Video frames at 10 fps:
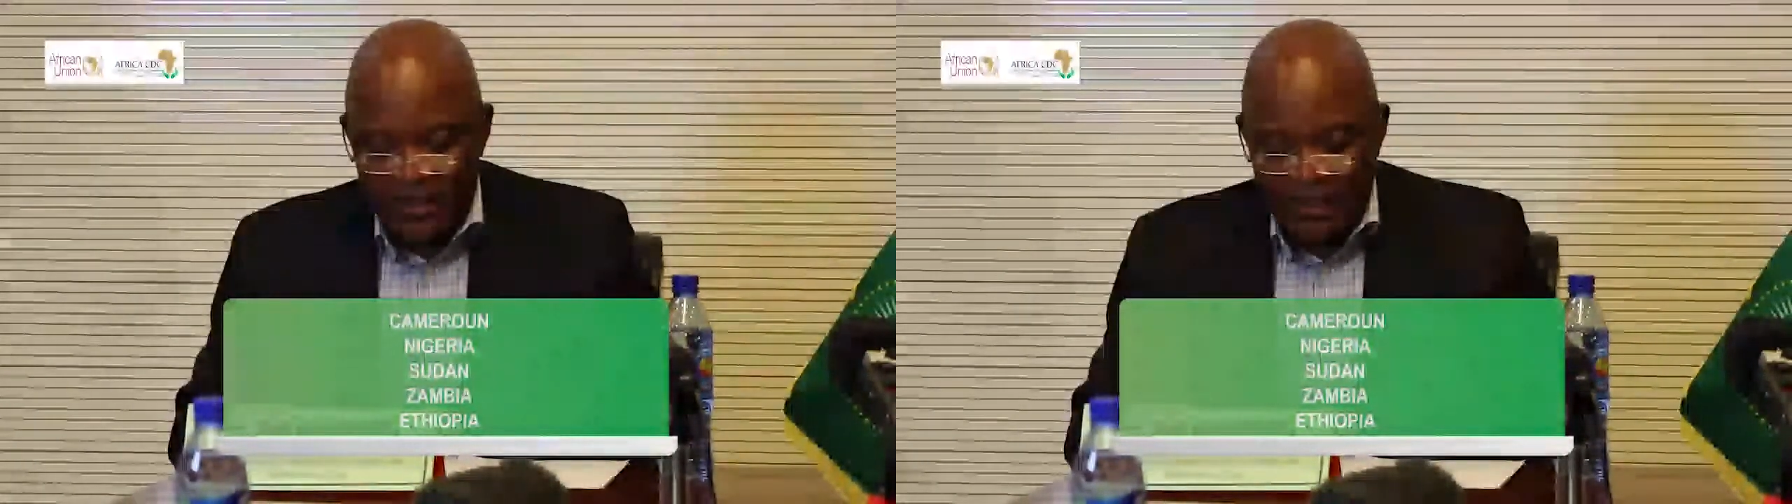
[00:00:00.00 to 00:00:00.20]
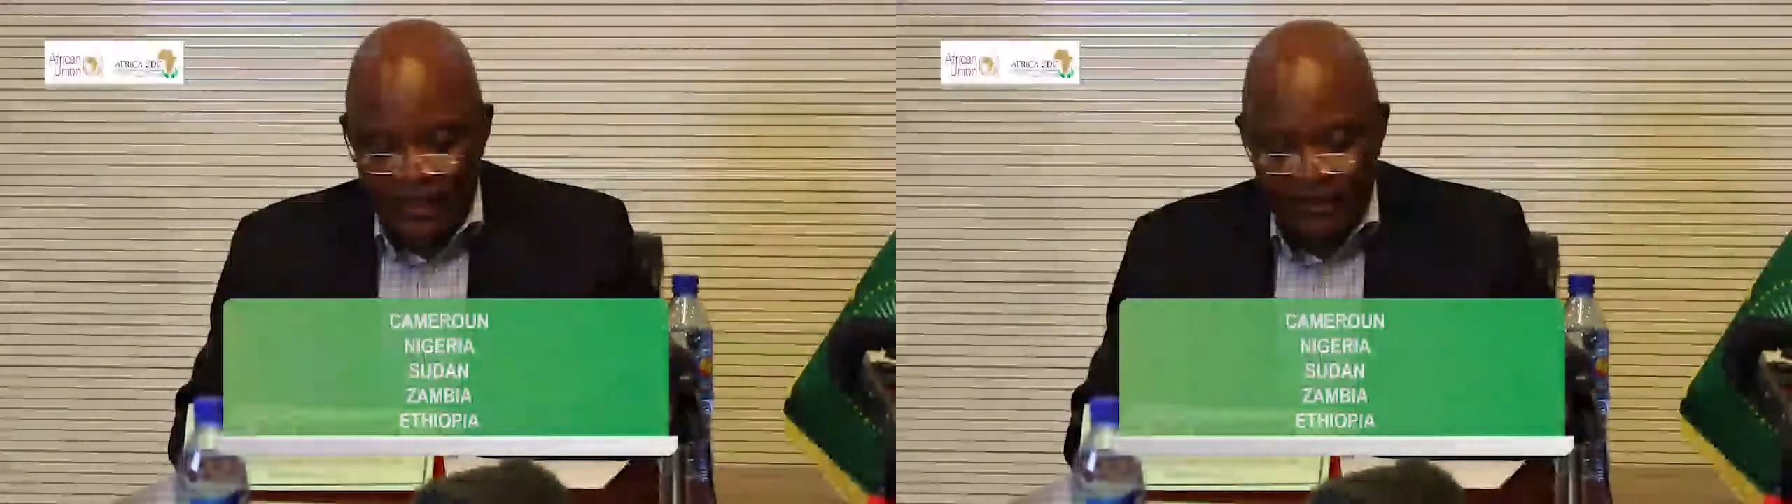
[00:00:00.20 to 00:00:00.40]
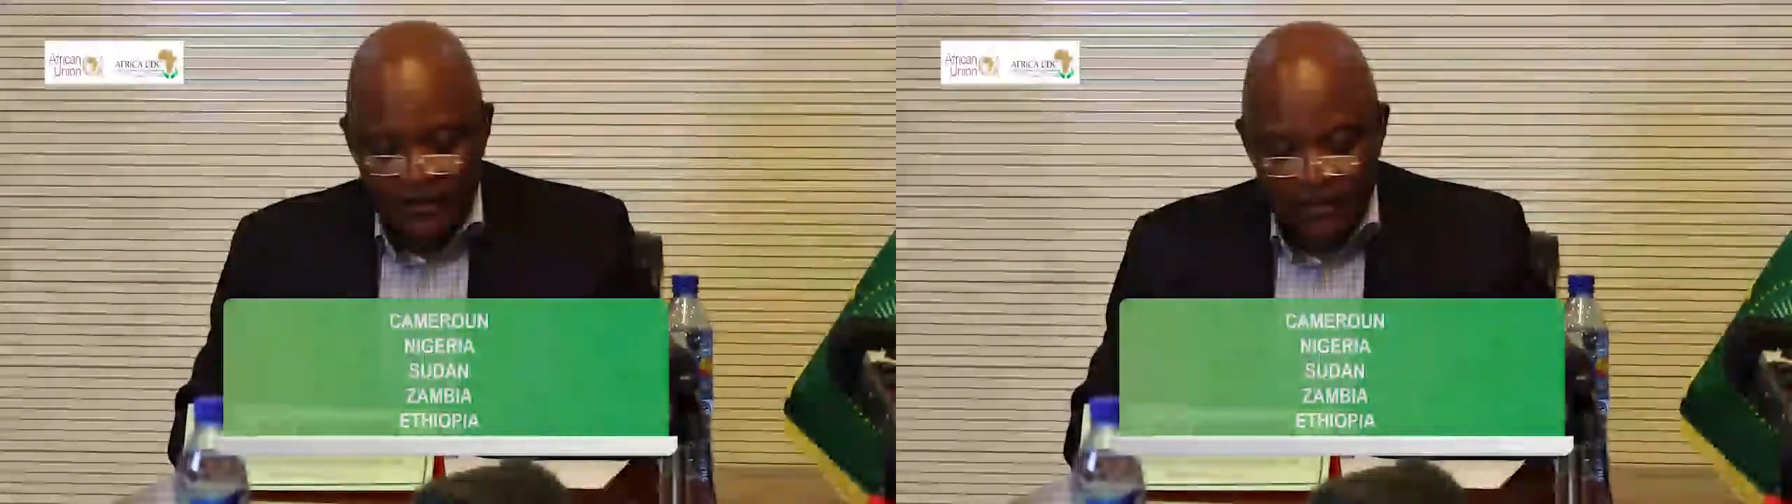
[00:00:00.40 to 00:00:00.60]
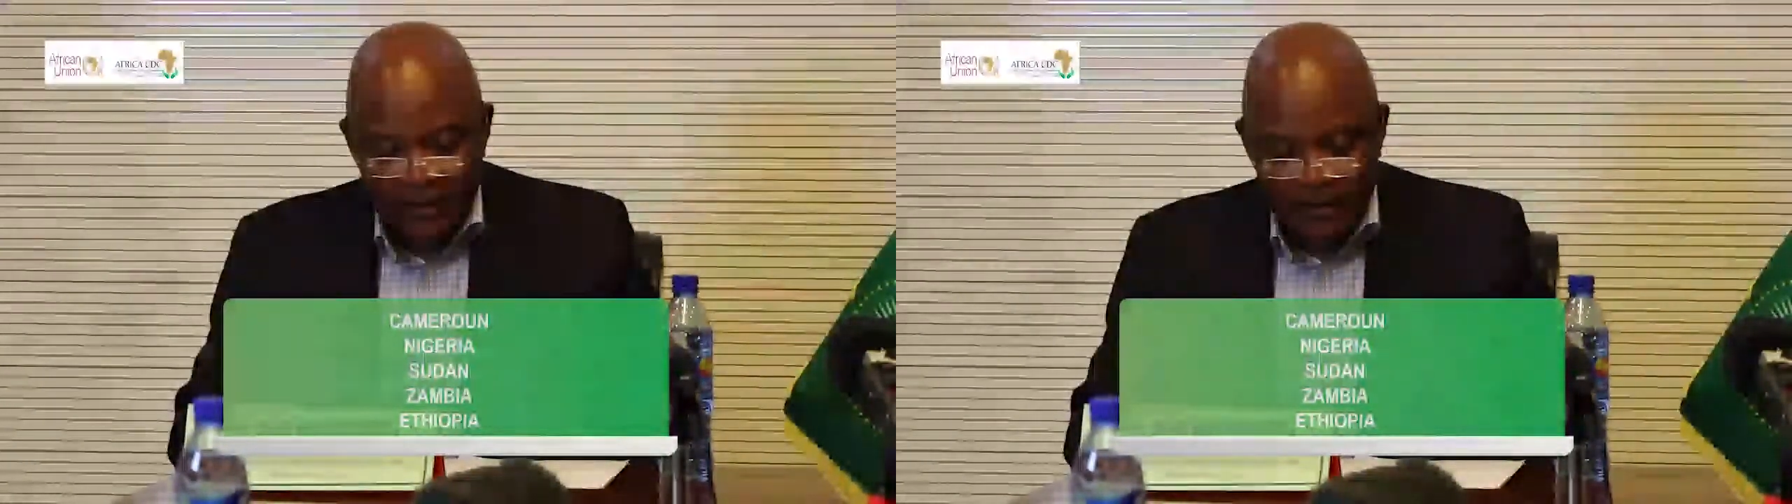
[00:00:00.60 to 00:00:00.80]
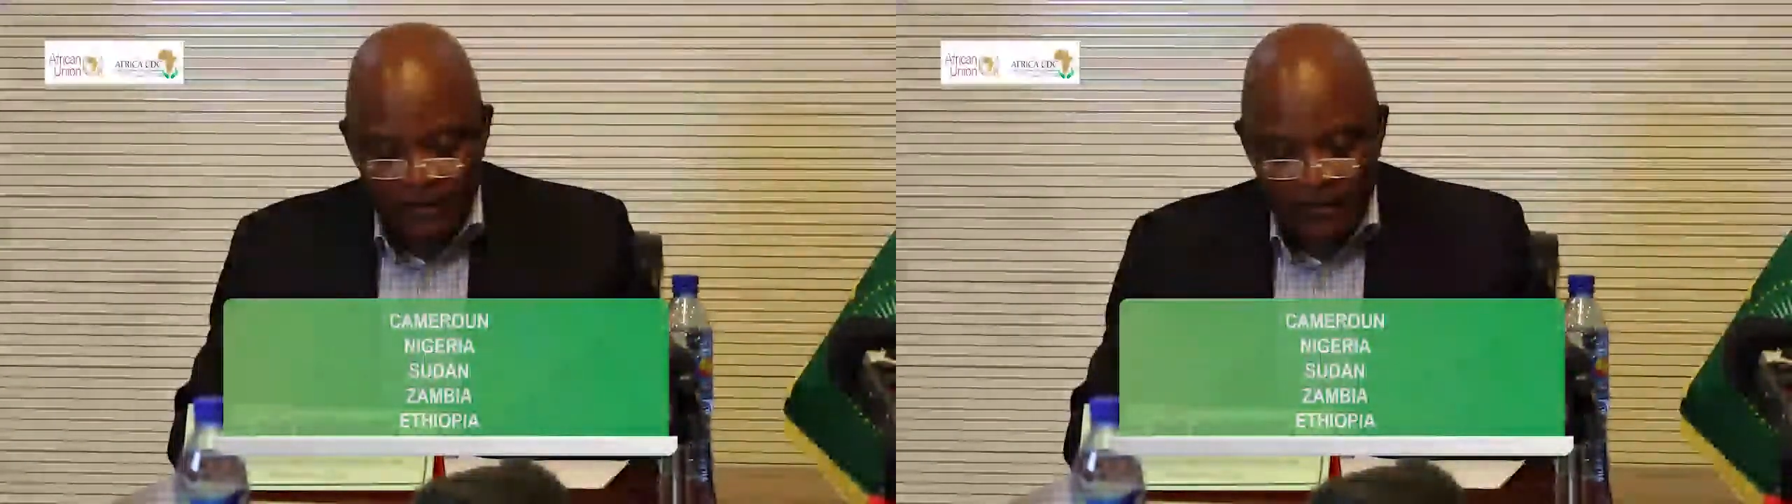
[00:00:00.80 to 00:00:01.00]

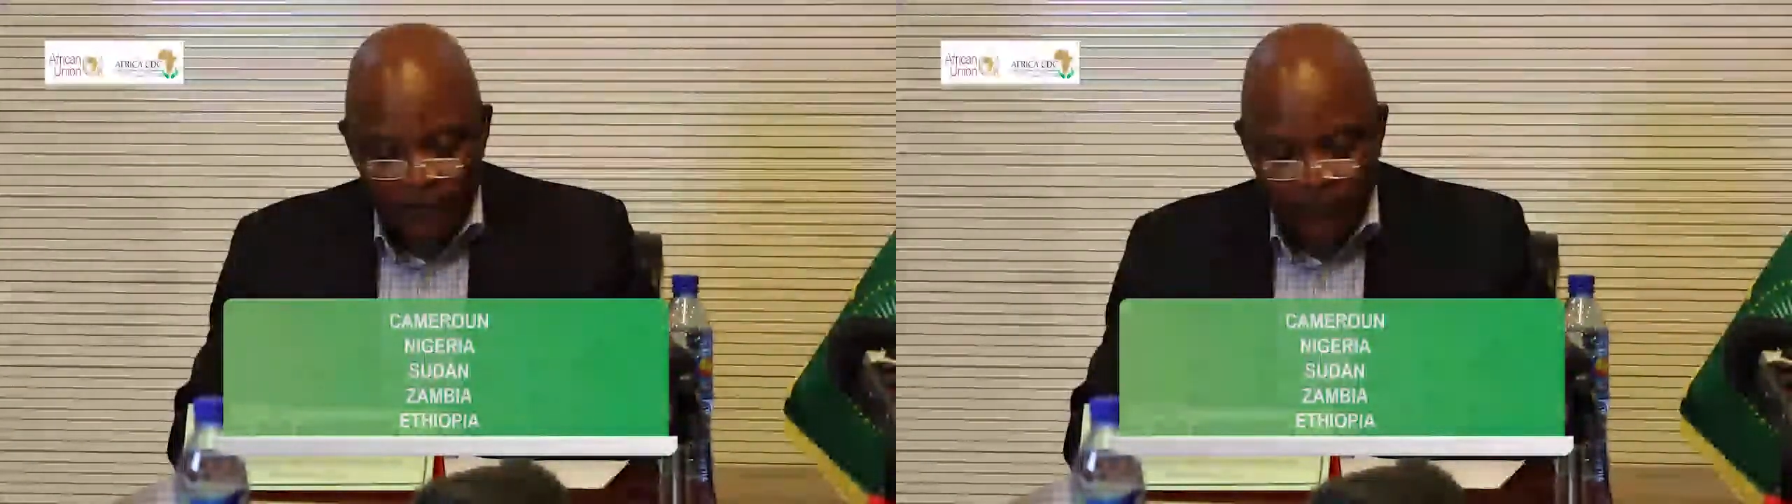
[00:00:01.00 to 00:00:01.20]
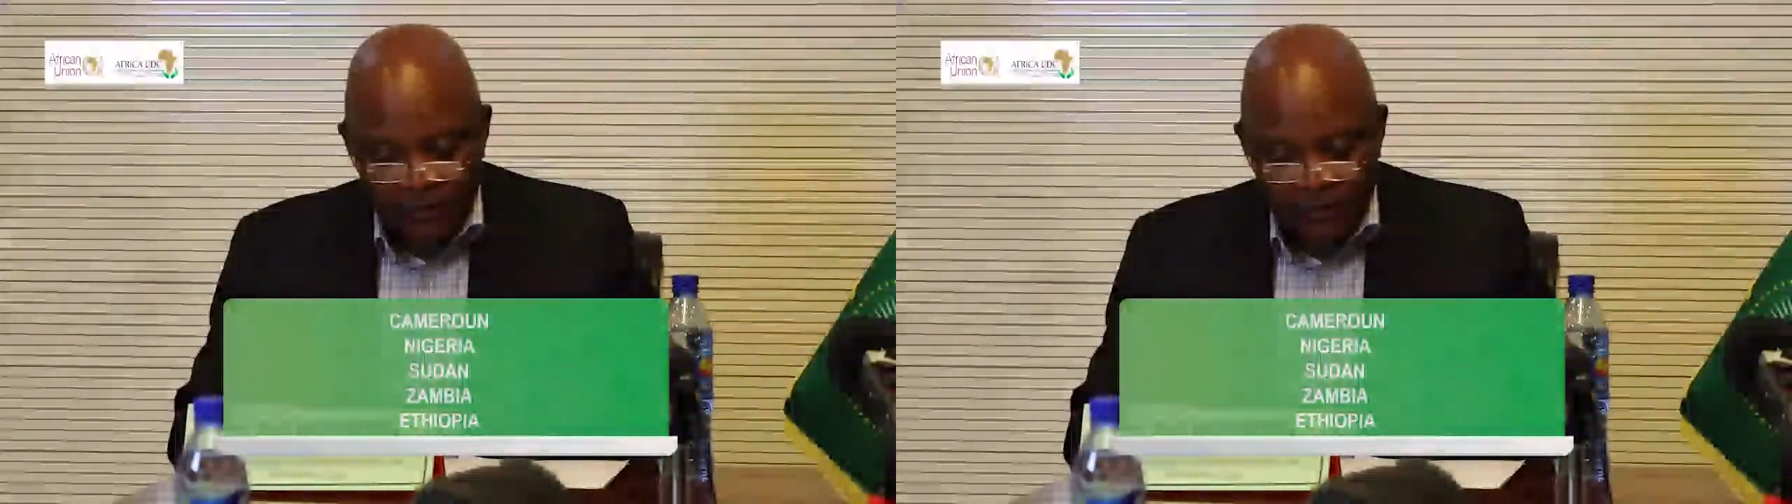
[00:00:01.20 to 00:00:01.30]
and of